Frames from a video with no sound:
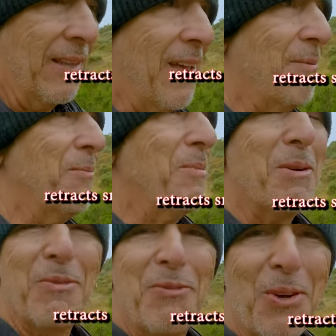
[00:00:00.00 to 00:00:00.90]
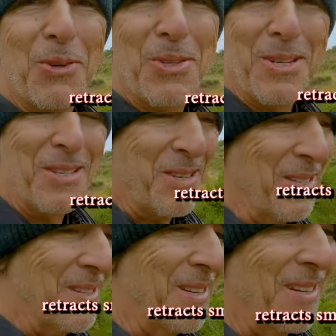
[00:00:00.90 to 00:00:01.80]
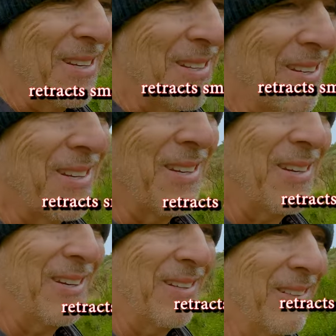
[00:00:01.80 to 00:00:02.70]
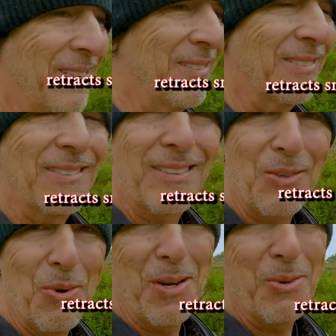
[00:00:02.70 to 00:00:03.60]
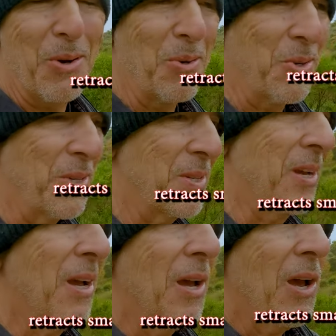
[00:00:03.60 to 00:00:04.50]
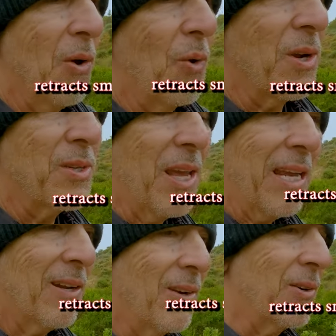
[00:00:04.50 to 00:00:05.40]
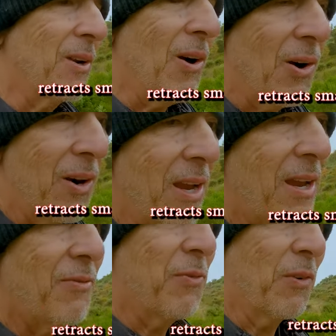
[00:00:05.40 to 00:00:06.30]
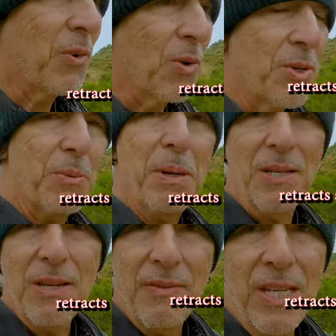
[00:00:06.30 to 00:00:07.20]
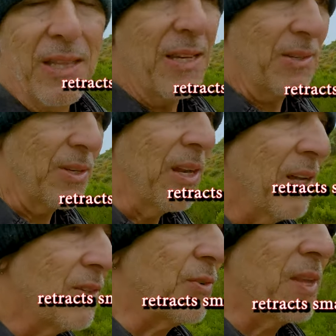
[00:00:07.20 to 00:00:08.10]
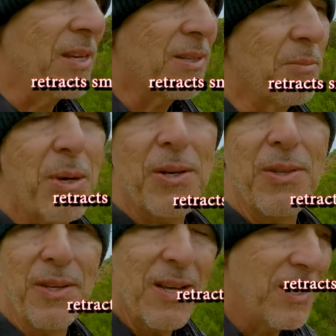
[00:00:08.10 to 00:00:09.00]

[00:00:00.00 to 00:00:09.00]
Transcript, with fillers: That minimum focus distance is quite atrocious. Whereas the 800RF, of course, you're paying $17,000 for that as compared to the